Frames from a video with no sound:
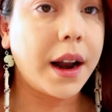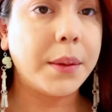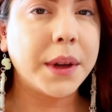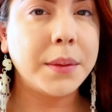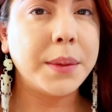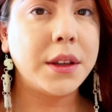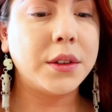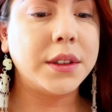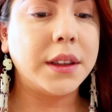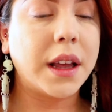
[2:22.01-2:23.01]
and I'm going to be
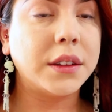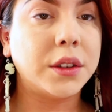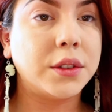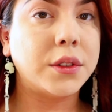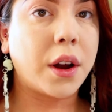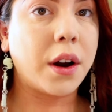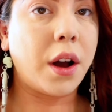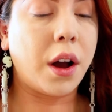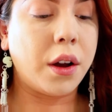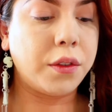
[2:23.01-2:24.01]
using that to start
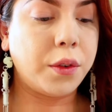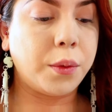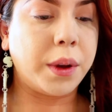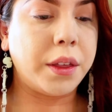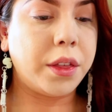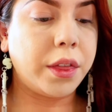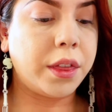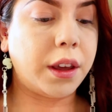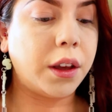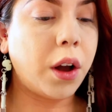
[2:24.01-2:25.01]
off with
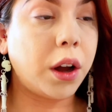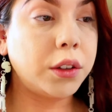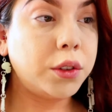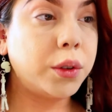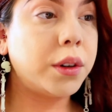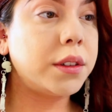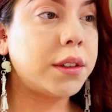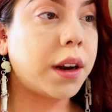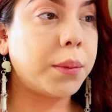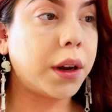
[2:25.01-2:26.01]
the
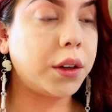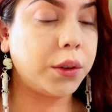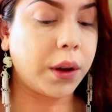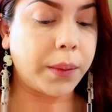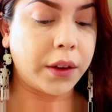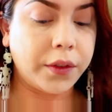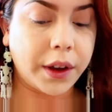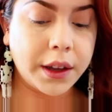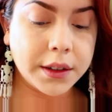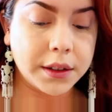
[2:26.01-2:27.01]
contours that I'm going to do on my
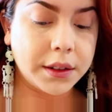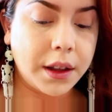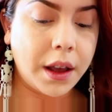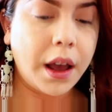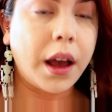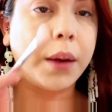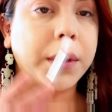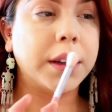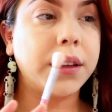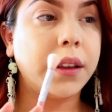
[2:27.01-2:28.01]
face. I'm
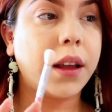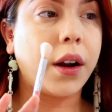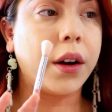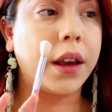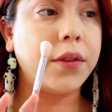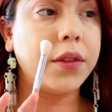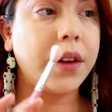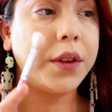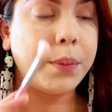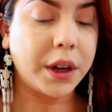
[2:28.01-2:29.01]
going to take that on a
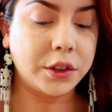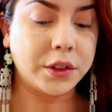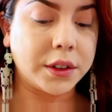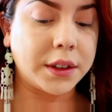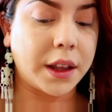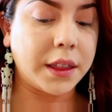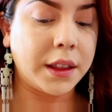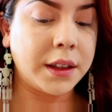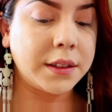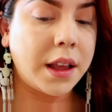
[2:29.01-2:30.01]
fluffy brush just like
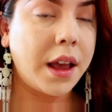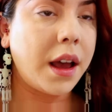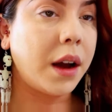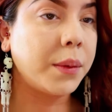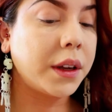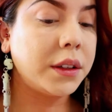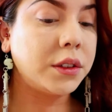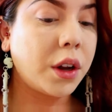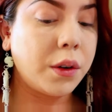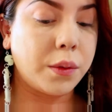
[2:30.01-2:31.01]
this, and we're going to
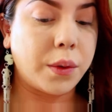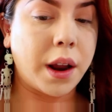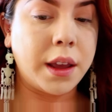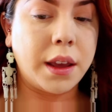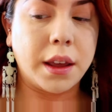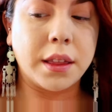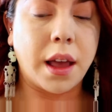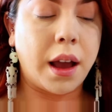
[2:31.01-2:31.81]
start right in the